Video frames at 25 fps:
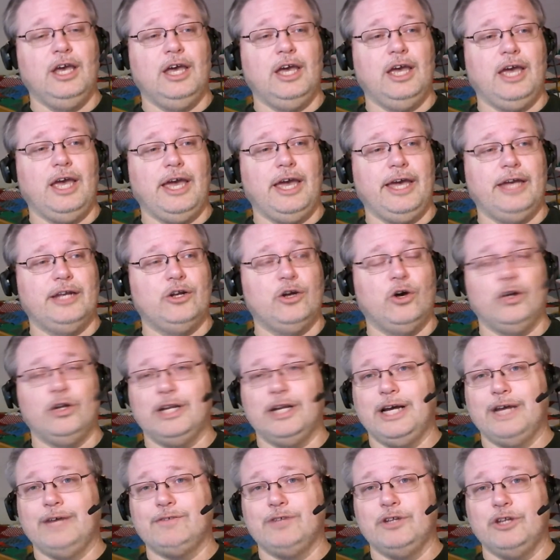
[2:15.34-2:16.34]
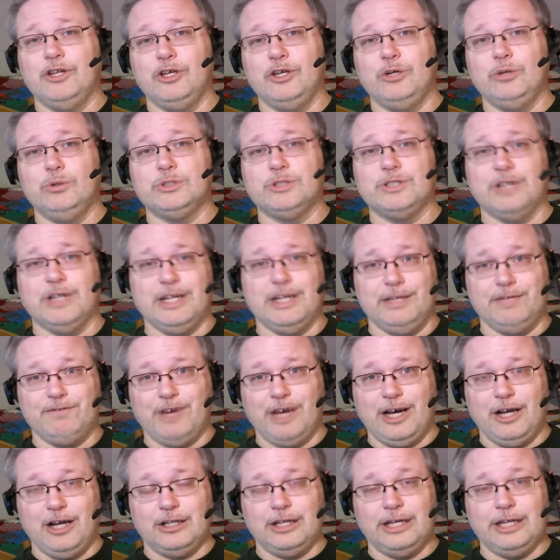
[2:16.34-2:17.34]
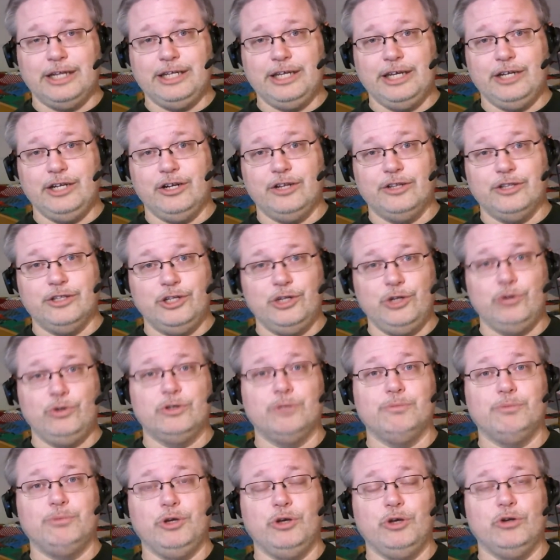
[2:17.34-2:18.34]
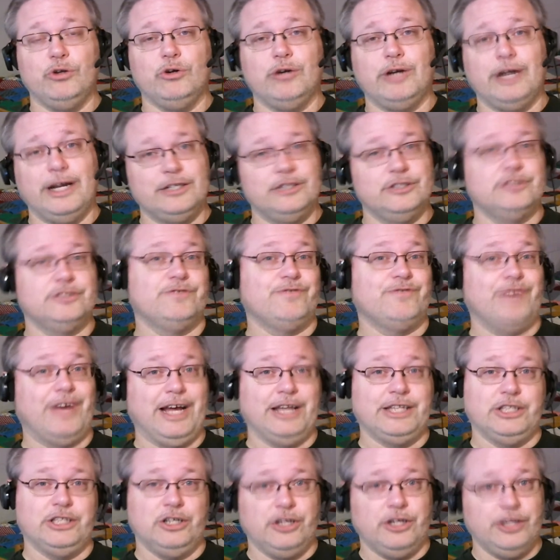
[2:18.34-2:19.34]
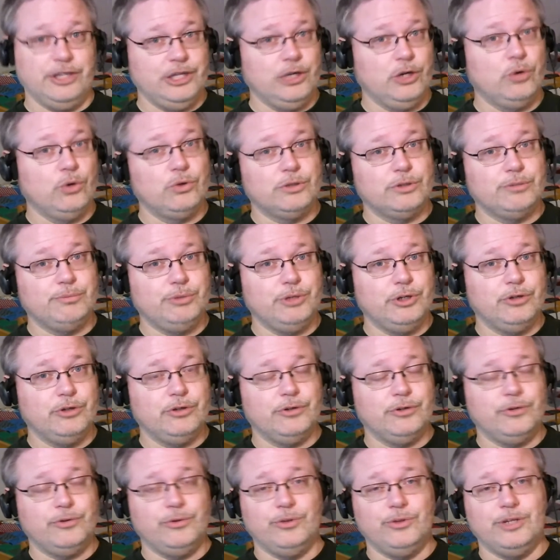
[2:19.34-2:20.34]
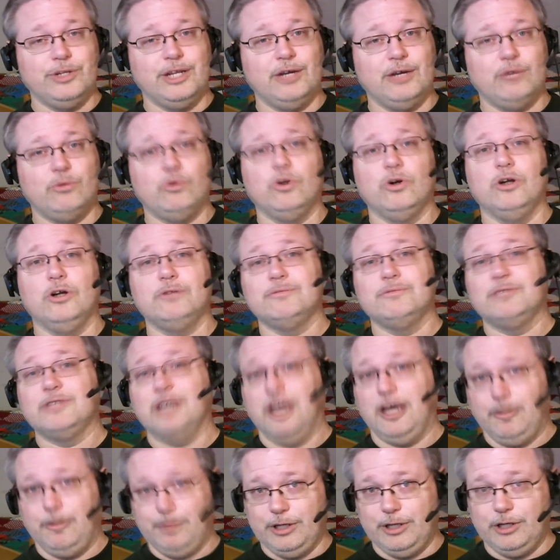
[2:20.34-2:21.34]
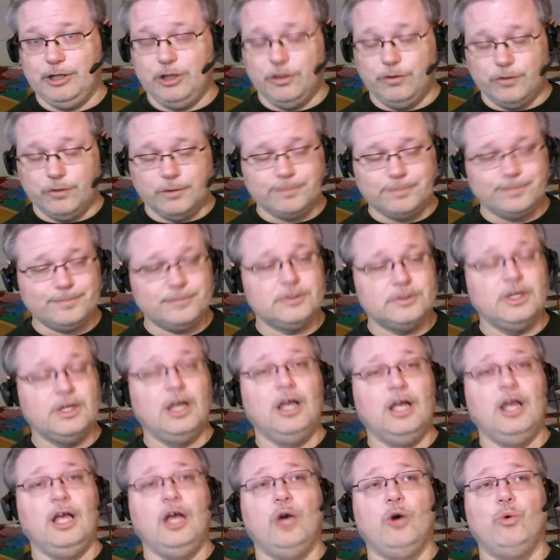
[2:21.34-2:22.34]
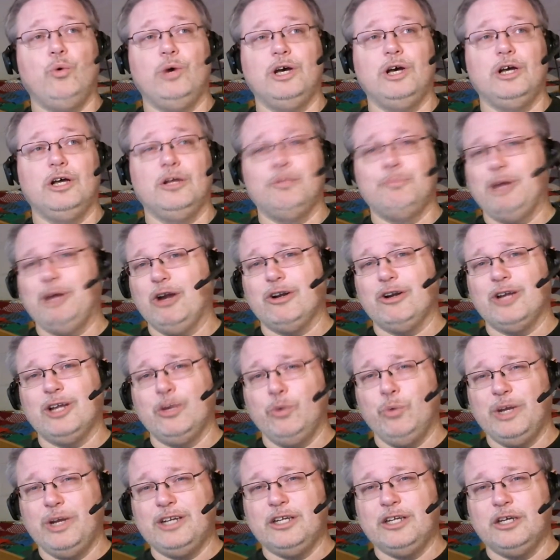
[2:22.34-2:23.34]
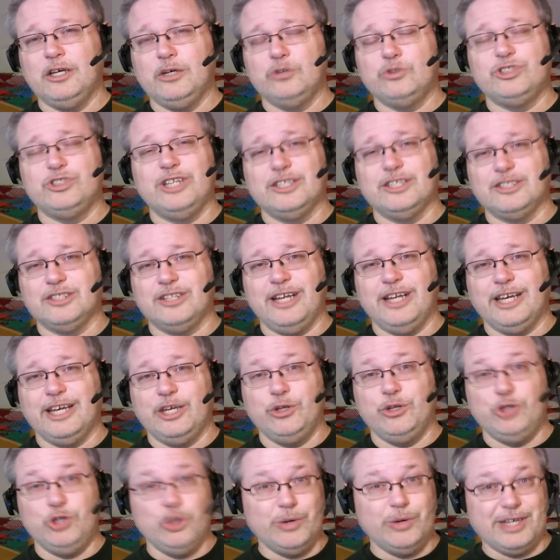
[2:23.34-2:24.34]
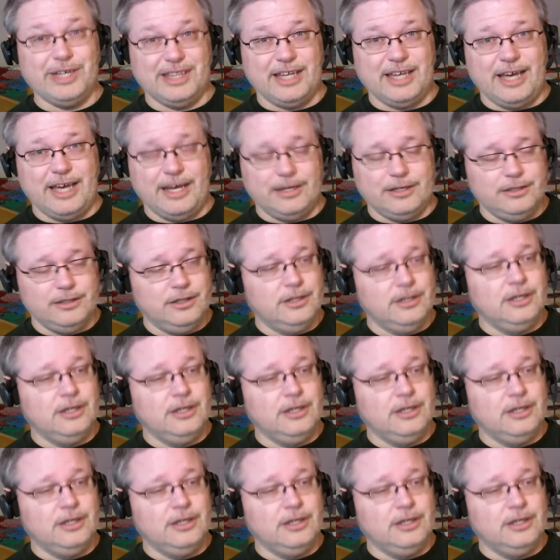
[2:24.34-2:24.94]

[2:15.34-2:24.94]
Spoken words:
And all I have to do is, any file I need on the new computer, I can just find it on the old computer through the network, copy it over. Well, apparently Windows doesn't like you doing that.